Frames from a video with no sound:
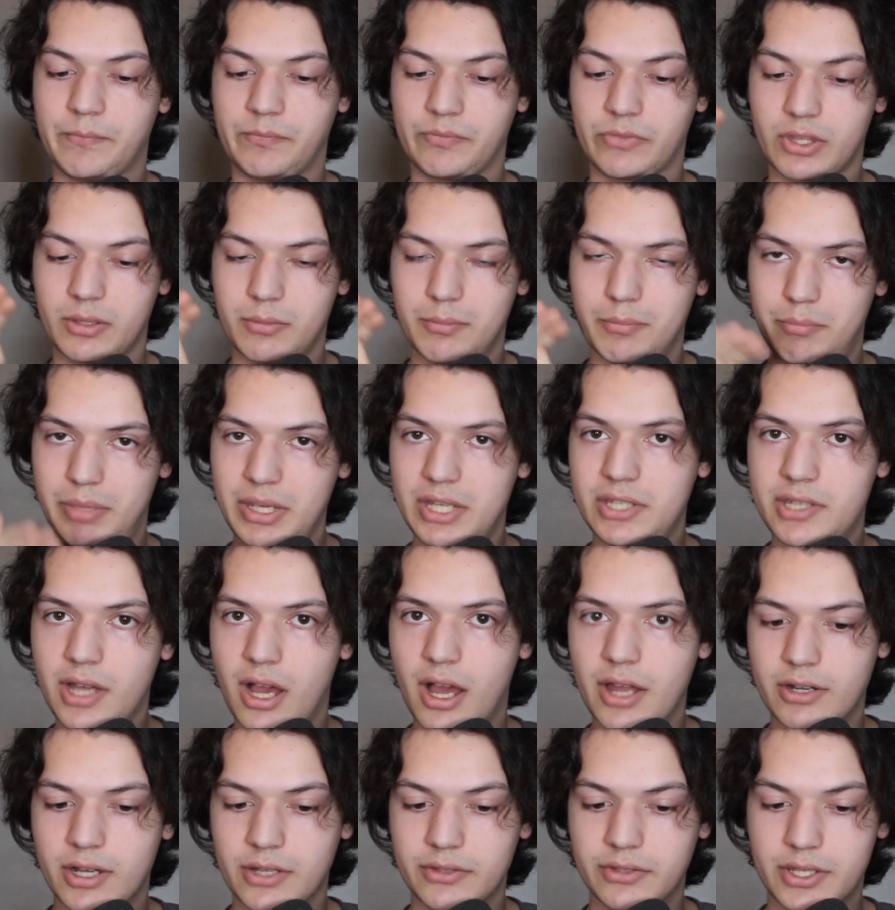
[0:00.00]
be done
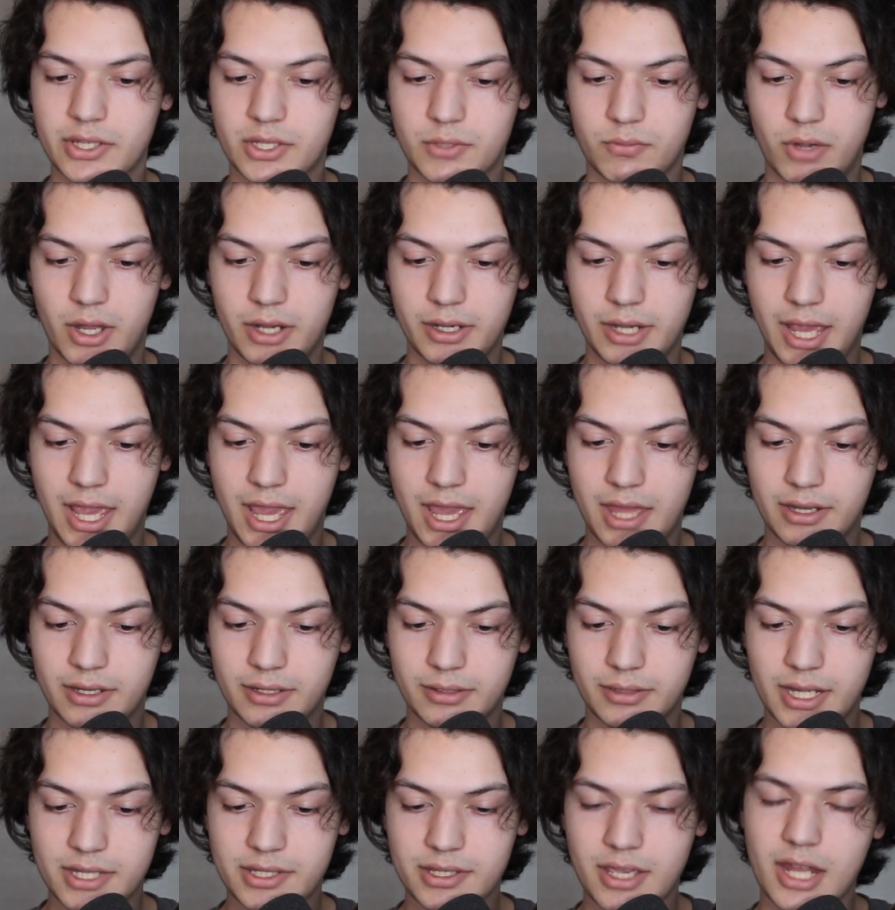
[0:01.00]
on this one, and
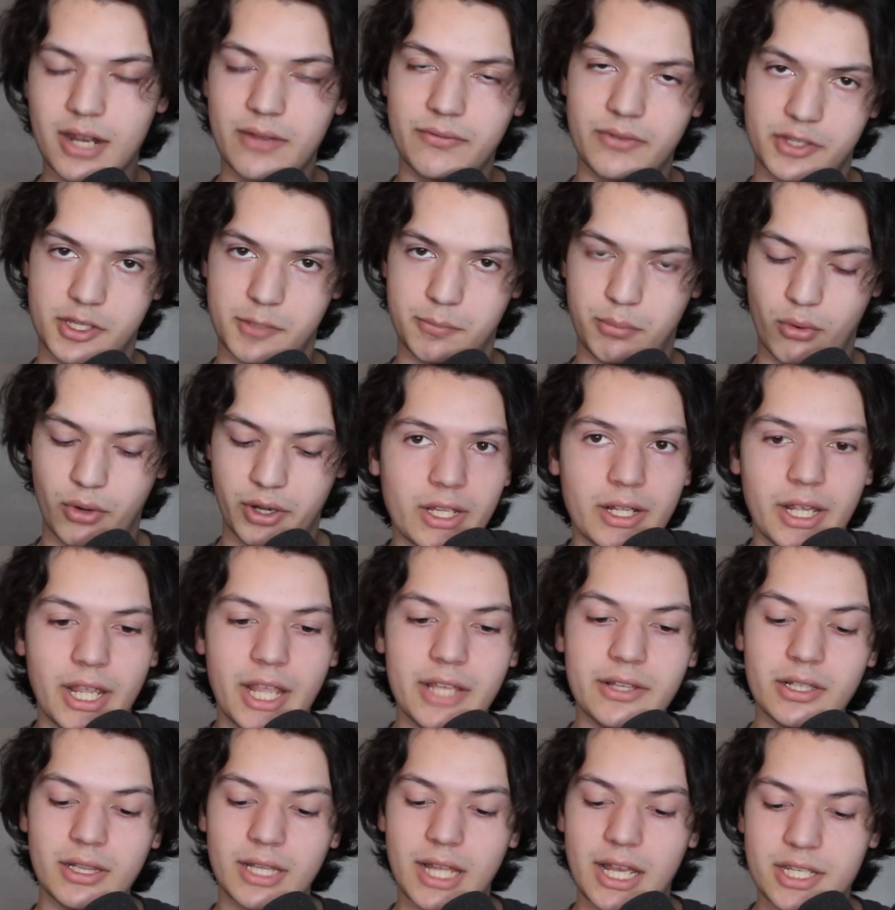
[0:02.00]
that's kind of disappointing. In
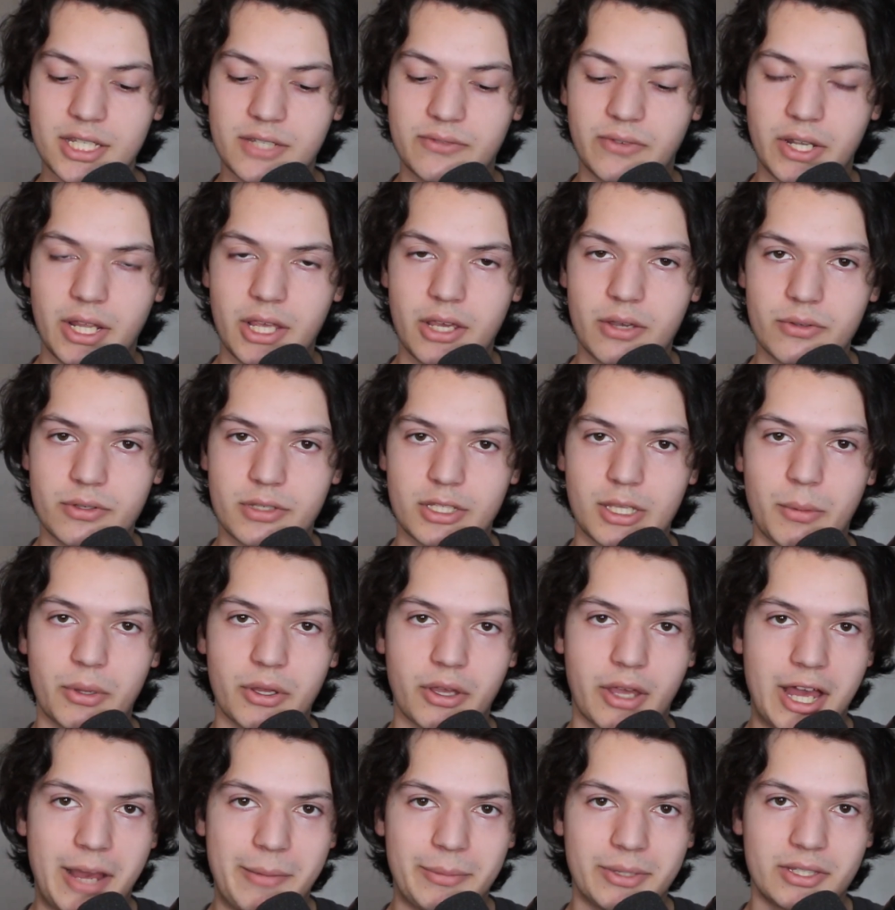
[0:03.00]
the last video, someone
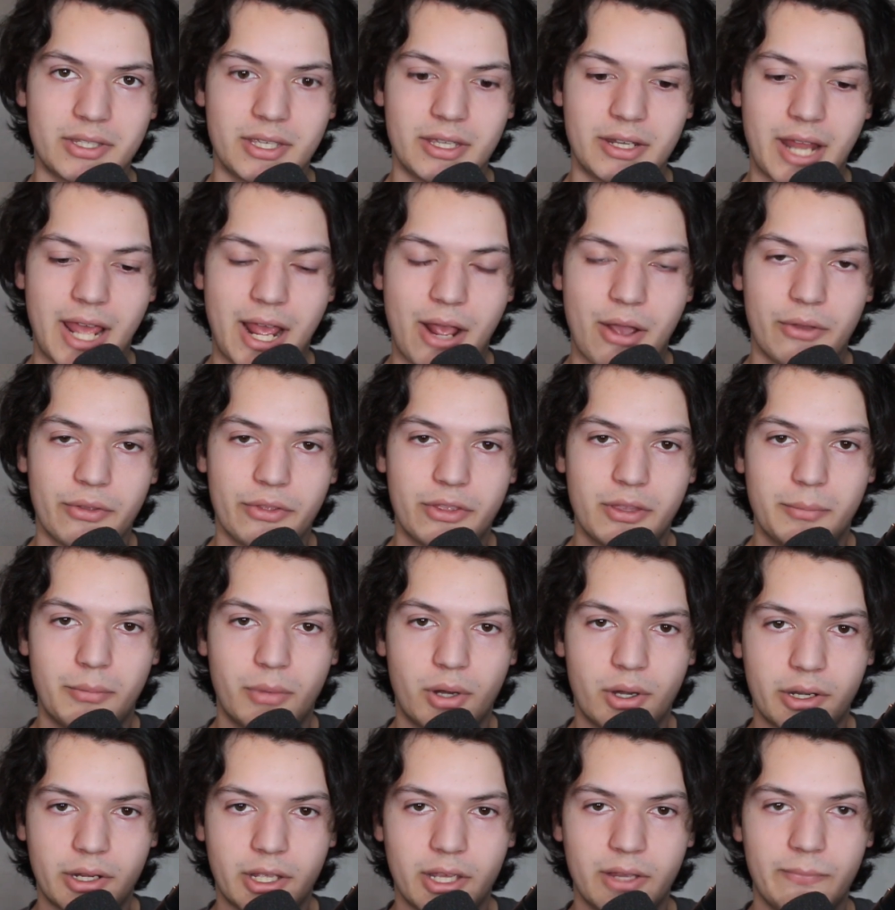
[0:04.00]
commented how the
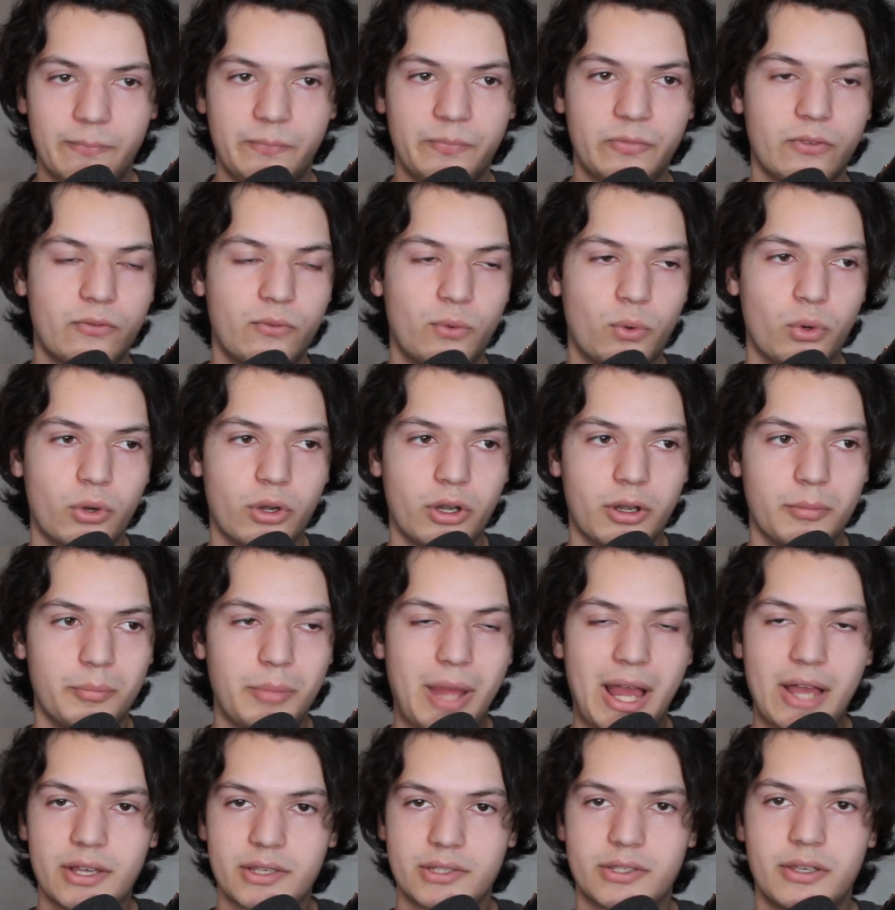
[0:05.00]
market for
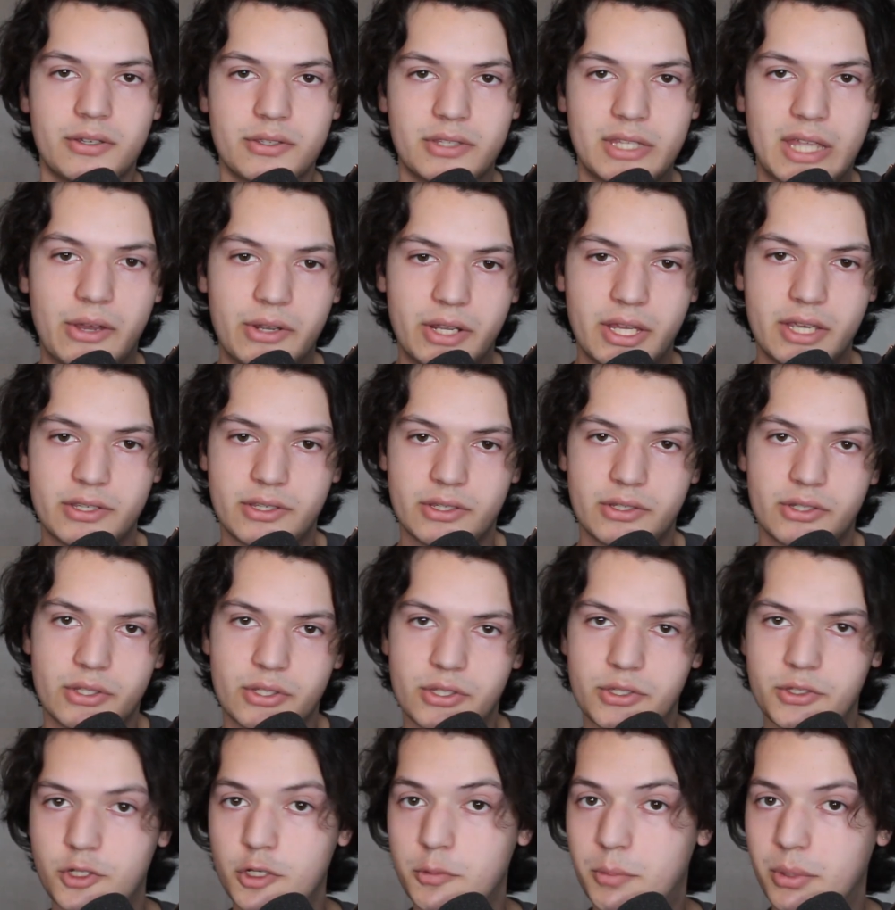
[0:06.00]
Balisongs nowadays is just
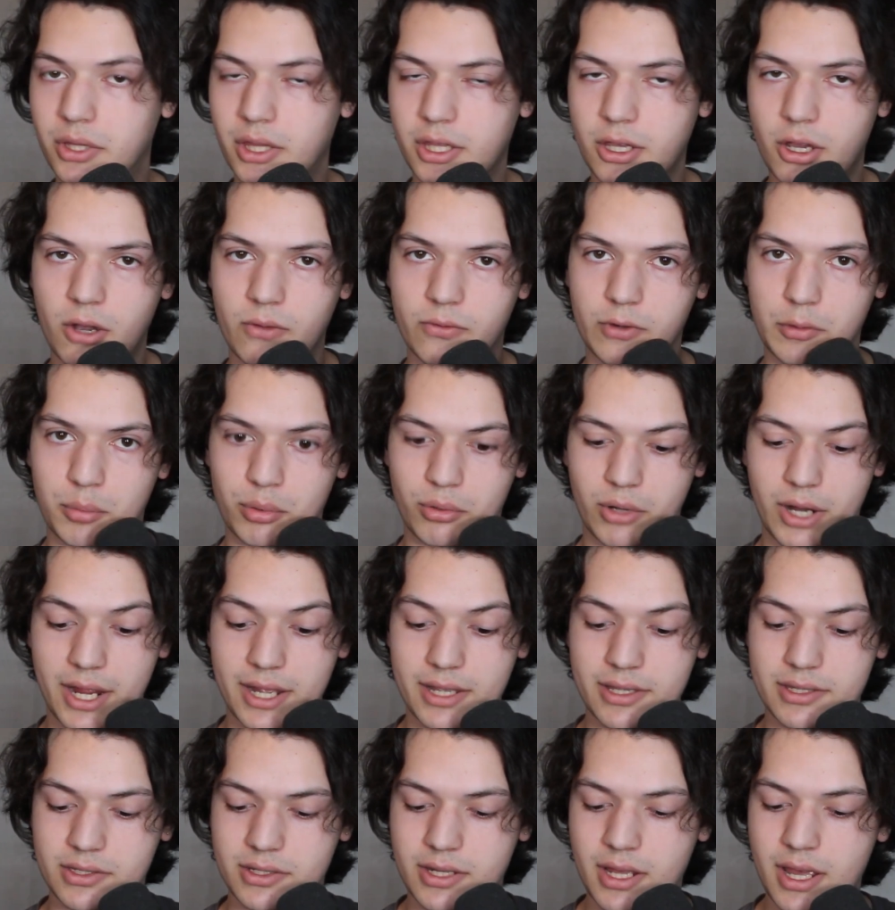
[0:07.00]
stupidly
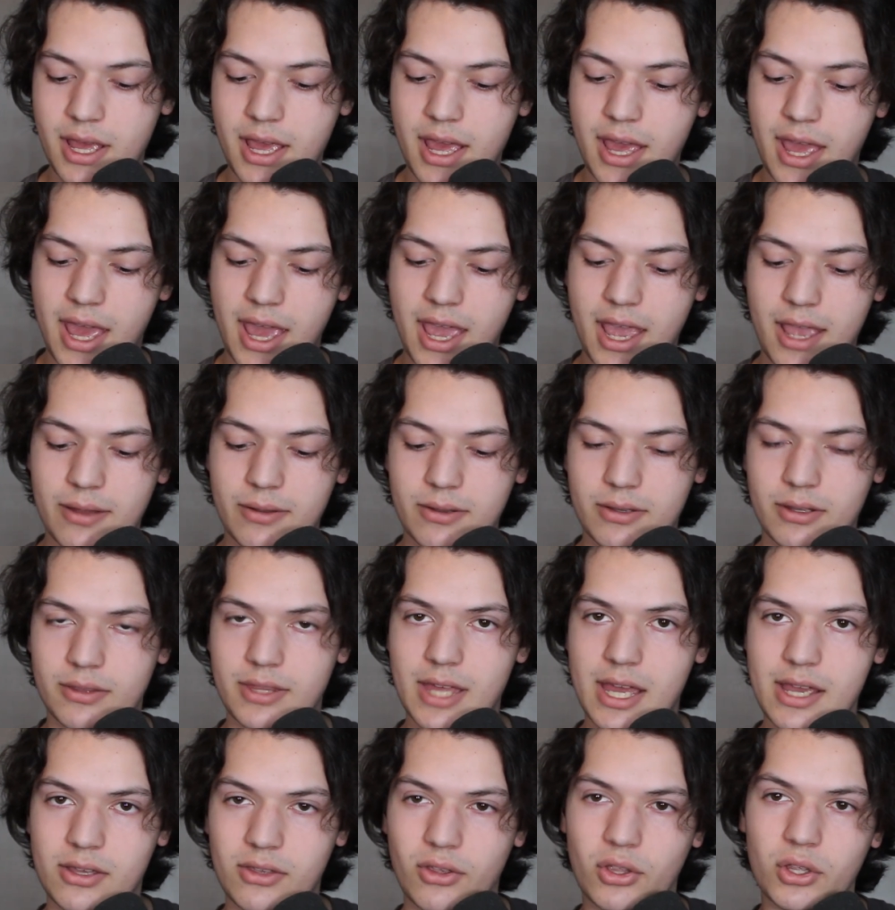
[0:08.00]
overpriced, and
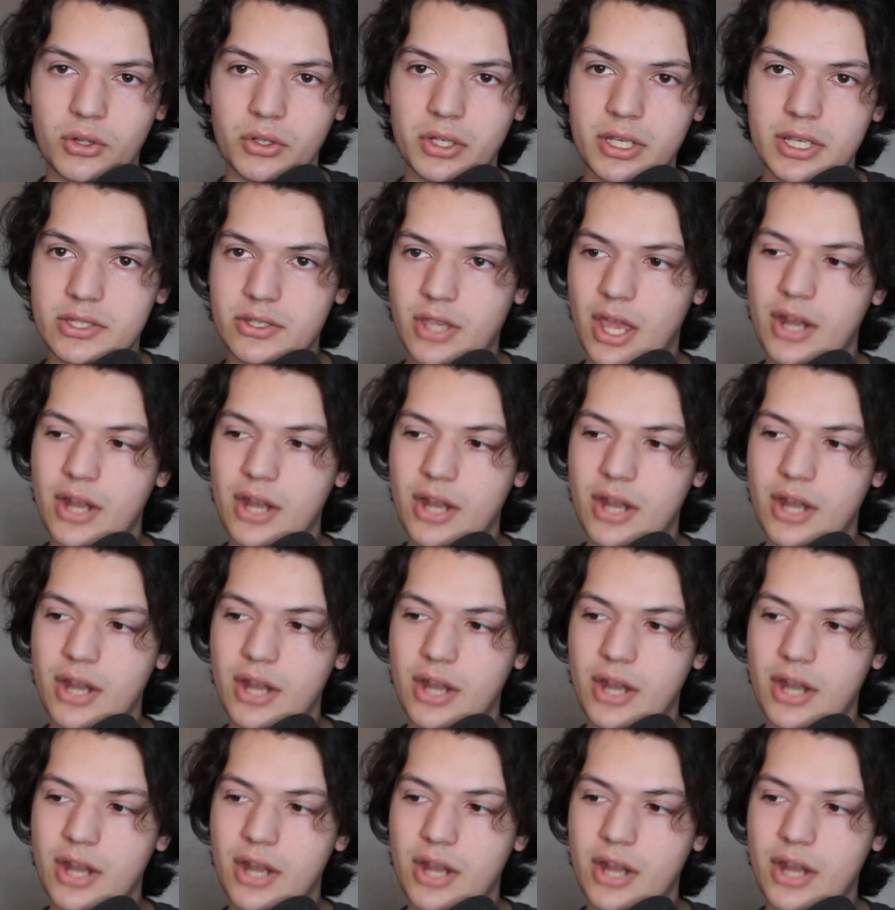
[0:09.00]
that clearly is kind of